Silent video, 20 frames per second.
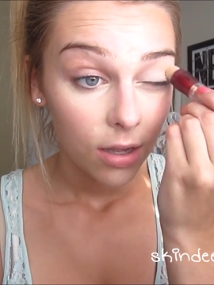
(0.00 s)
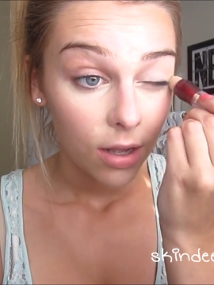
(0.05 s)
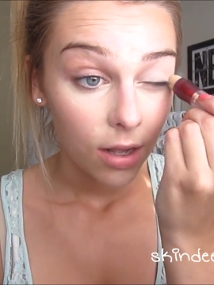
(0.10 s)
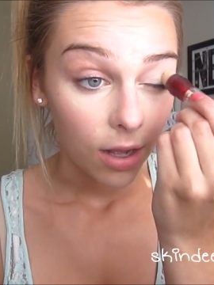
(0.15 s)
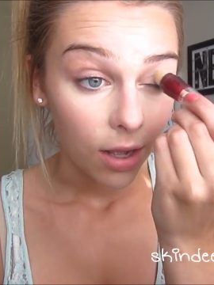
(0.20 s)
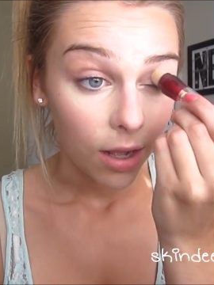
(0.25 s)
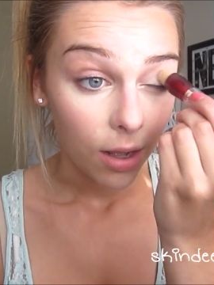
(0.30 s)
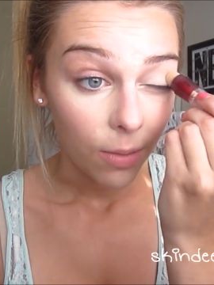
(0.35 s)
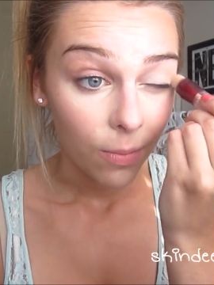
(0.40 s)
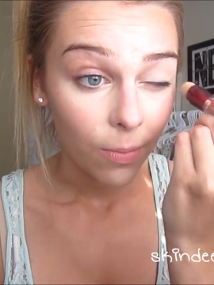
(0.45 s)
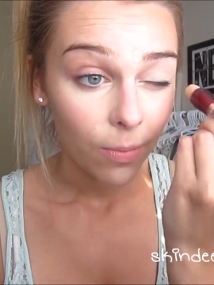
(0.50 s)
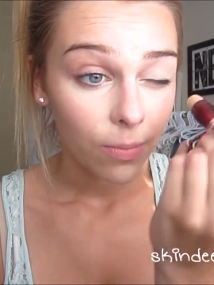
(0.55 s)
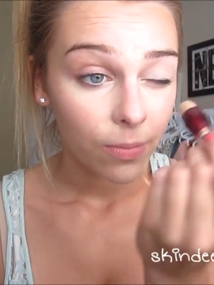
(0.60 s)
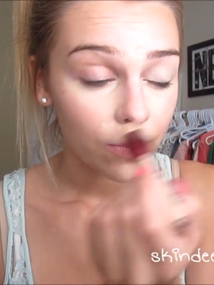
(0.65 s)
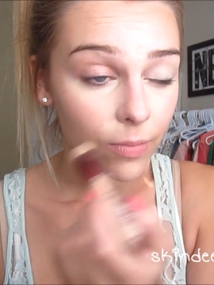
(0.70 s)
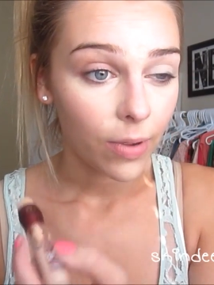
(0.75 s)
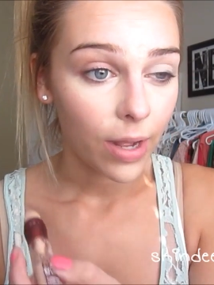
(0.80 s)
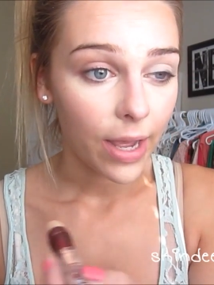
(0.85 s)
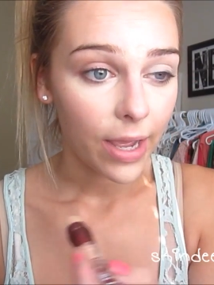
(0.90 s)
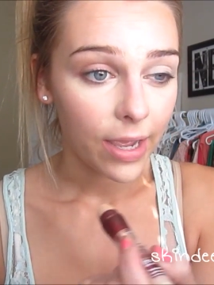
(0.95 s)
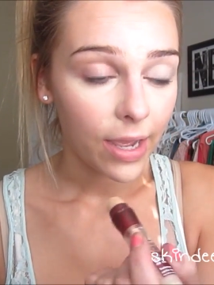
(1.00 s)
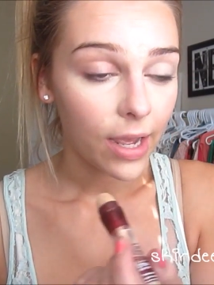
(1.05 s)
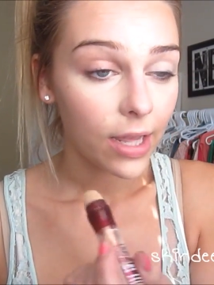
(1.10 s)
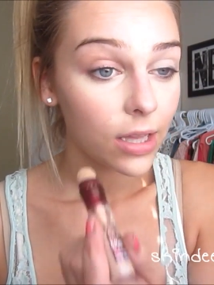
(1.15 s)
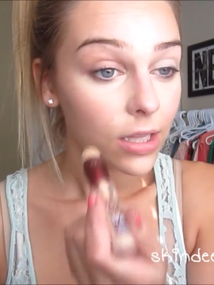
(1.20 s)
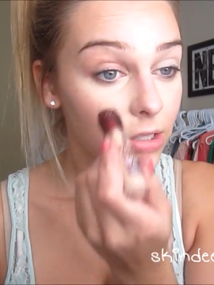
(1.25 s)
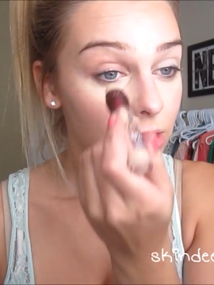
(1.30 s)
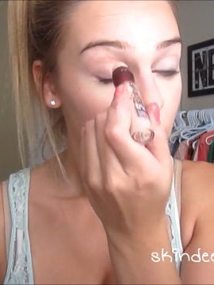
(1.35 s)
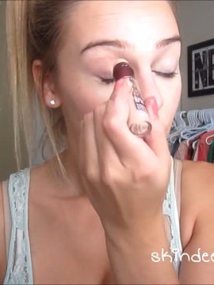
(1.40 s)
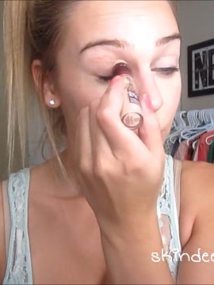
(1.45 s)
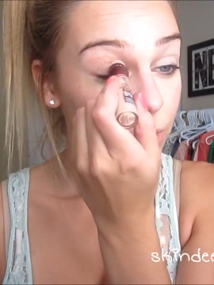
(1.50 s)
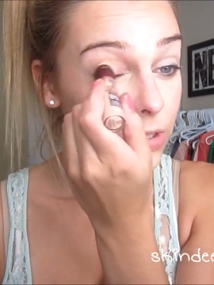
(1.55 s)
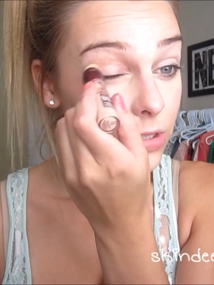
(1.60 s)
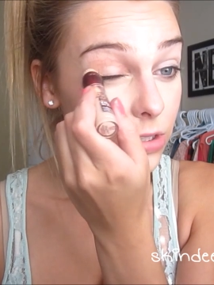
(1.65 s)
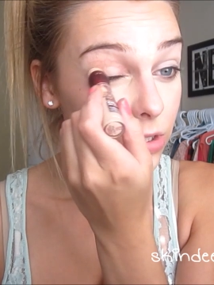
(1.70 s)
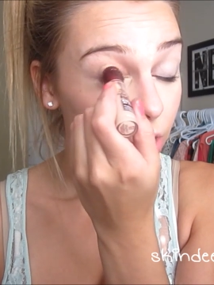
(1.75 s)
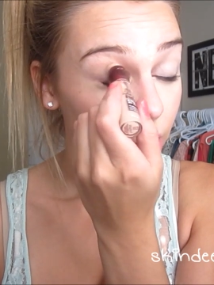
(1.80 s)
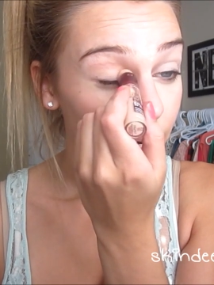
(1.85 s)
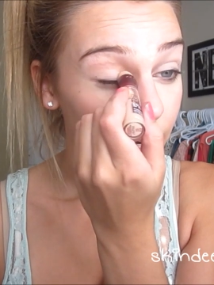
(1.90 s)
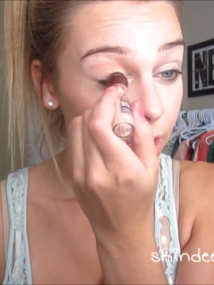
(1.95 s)
My eyelids are always
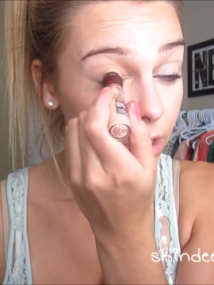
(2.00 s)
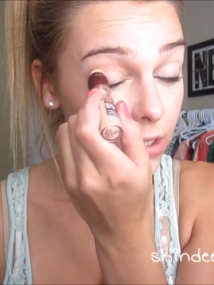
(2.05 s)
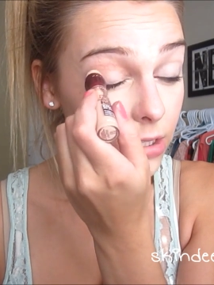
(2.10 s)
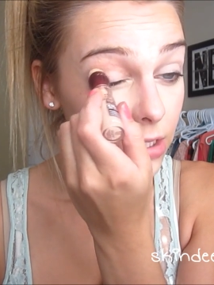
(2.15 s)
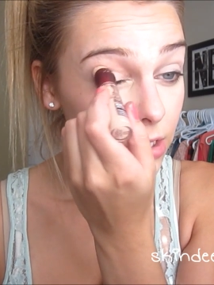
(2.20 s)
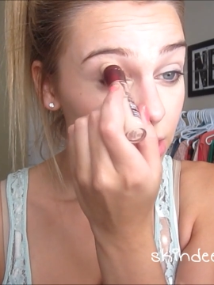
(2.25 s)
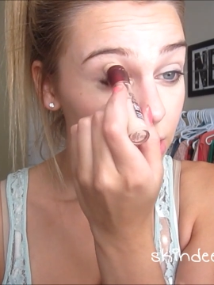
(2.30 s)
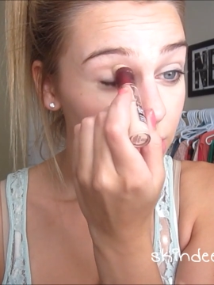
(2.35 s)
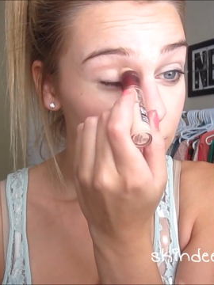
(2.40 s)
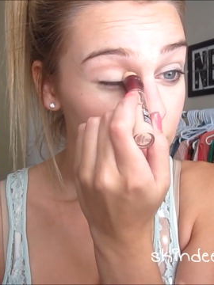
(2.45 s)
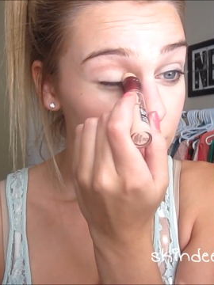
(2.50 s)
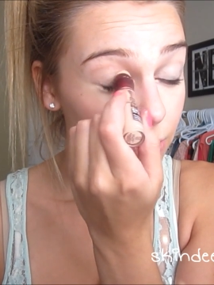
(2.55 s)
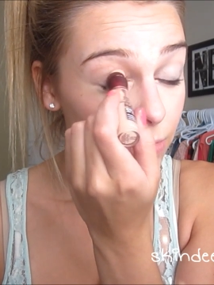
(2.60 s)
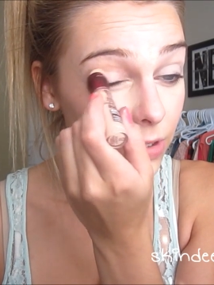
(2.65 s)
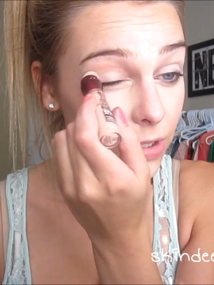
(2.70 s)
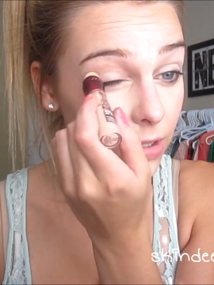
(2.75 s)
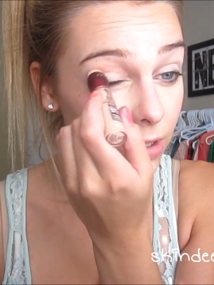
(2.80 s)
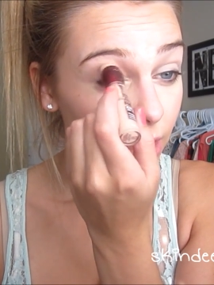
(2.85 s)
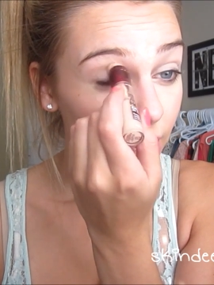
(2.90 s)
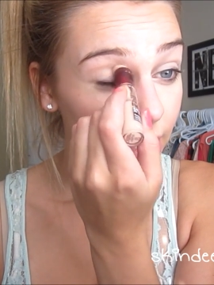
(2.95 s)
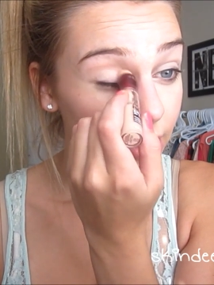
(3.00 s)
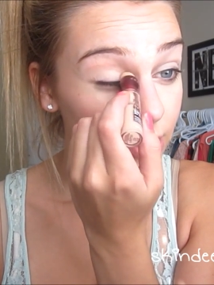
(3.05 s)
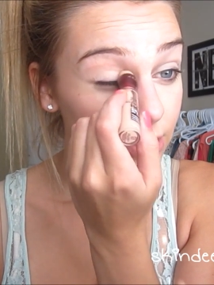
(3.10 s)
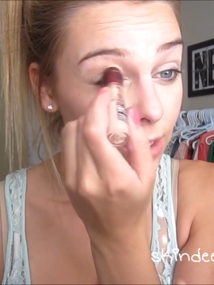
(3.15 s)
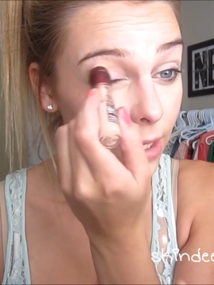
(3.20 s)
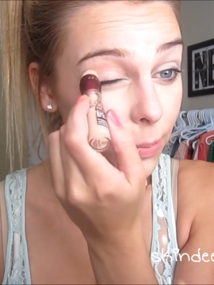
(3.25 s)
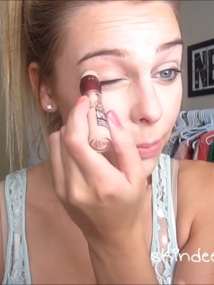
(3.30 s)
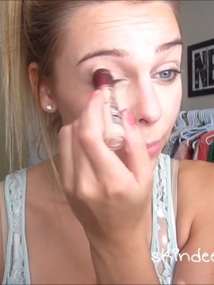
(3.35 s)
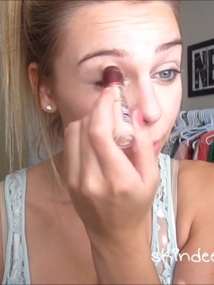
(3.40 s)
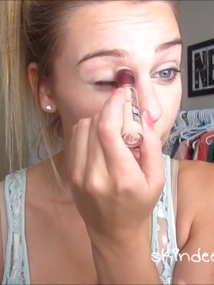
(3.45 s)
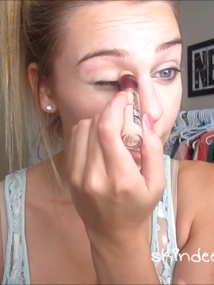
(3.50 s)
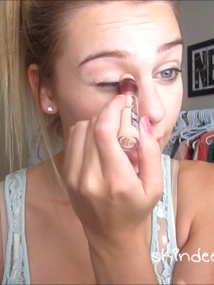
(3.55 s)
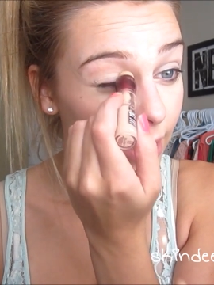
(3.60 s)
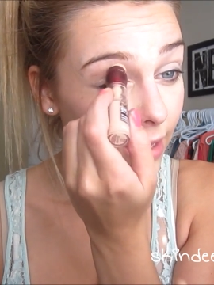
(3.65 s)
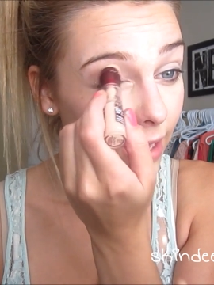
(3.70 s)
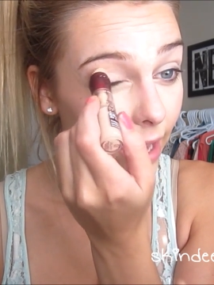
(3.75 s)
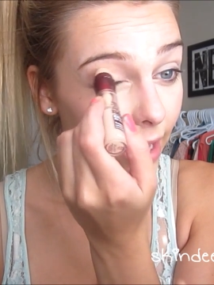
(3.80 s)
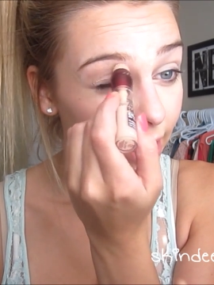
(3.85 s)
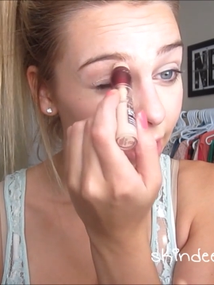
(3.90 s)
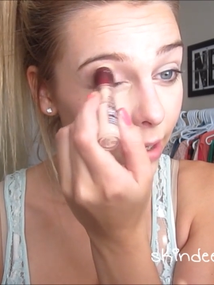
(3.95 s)
darker too, so I'm going to kind of just like
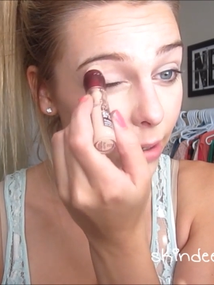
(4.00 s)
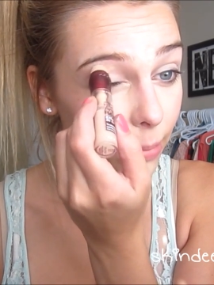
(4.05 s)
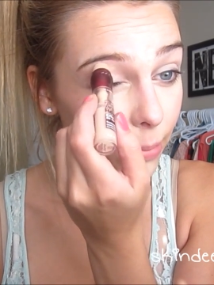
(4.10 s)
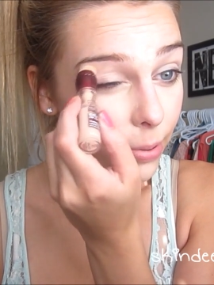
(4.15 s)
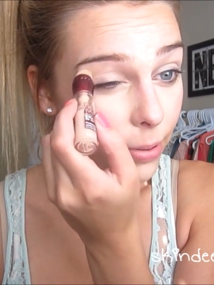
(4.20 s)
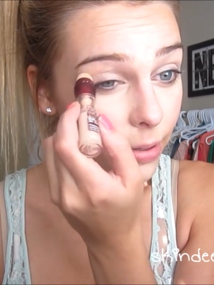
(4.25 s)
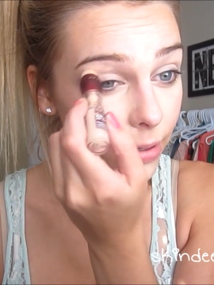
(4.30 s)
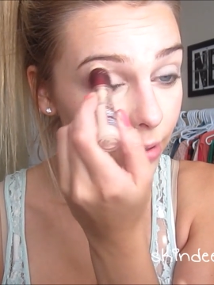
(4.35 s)
brighten that up.